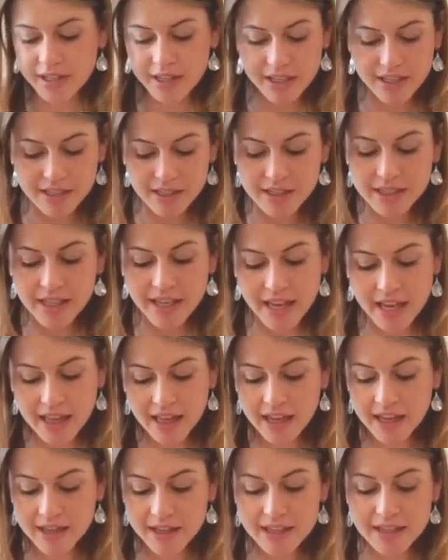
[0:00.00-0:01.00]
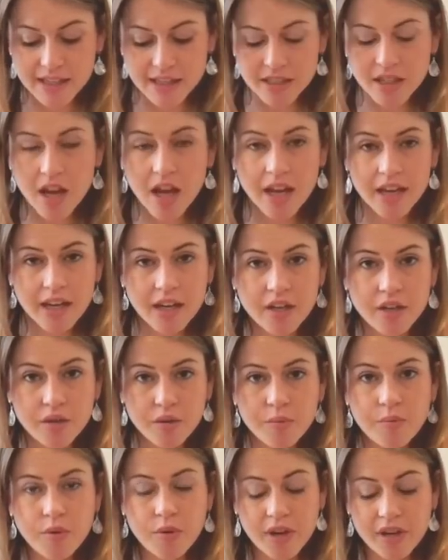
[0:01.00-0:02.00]
This is again, like, this is not a
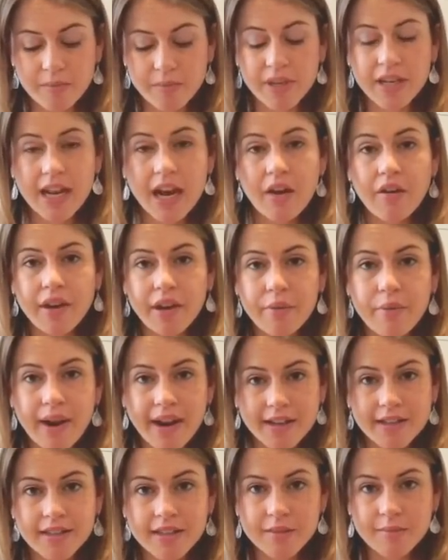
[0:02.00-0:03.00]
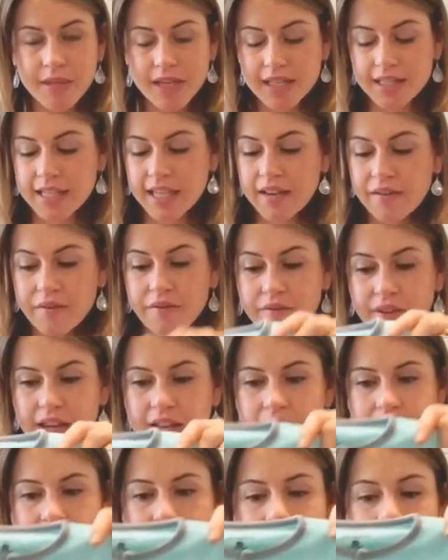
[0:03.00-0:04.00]
newborn, but now he wears this because it can
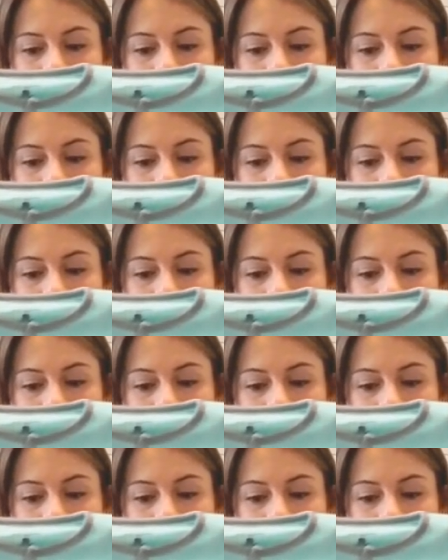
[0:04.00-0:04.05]
fit.